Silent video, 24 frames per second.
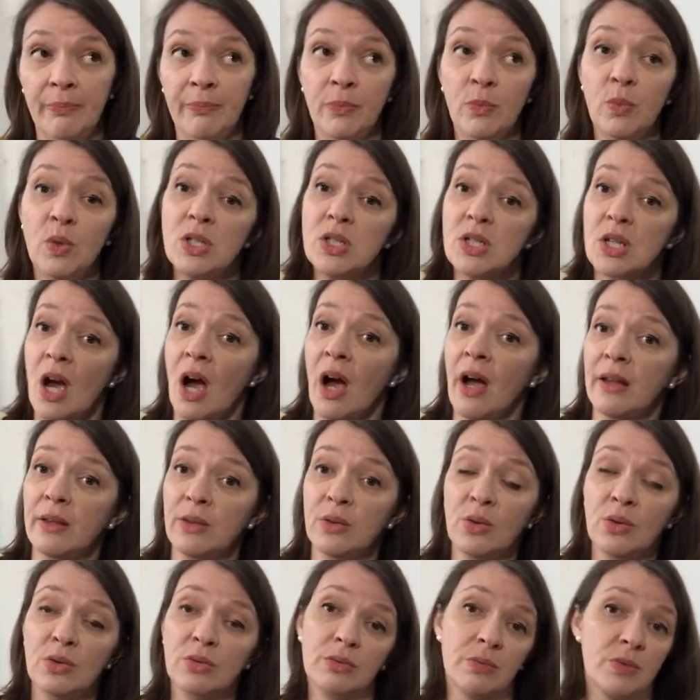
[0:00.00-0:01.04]
which I
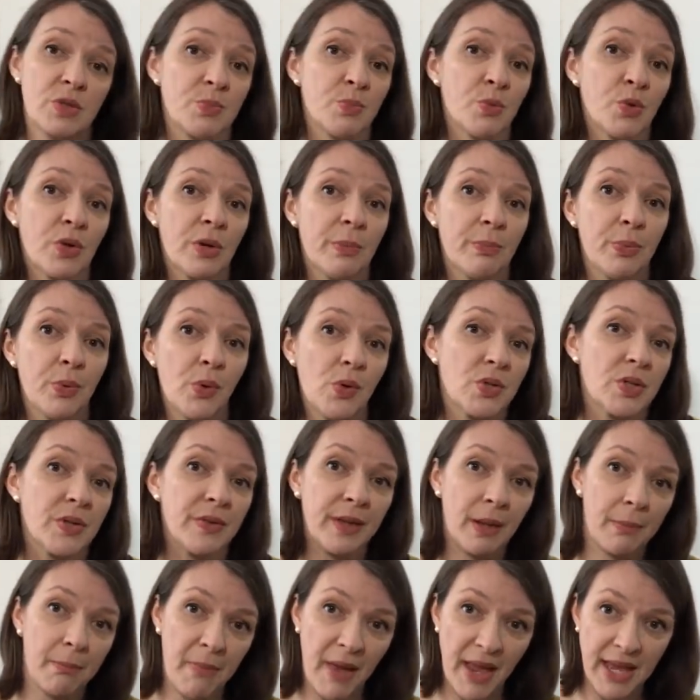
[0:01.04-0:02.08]
thought was more important
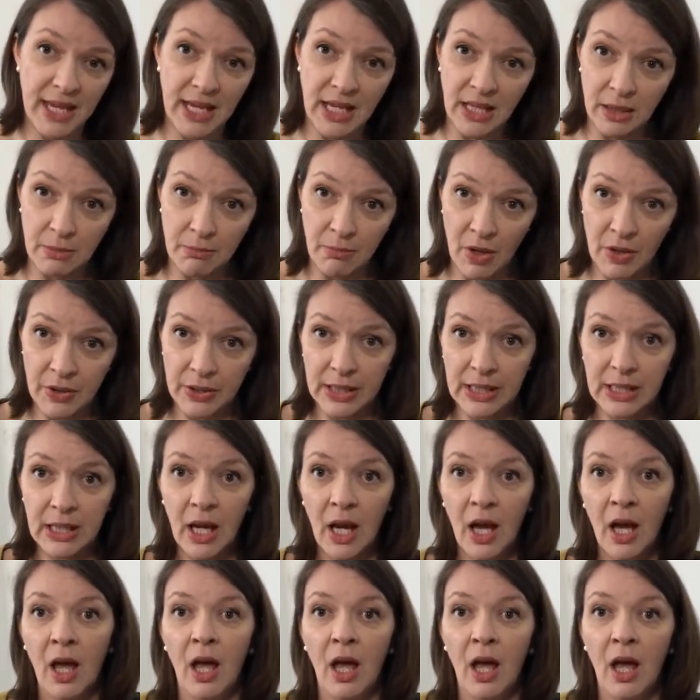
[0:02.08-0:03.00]
than making the money.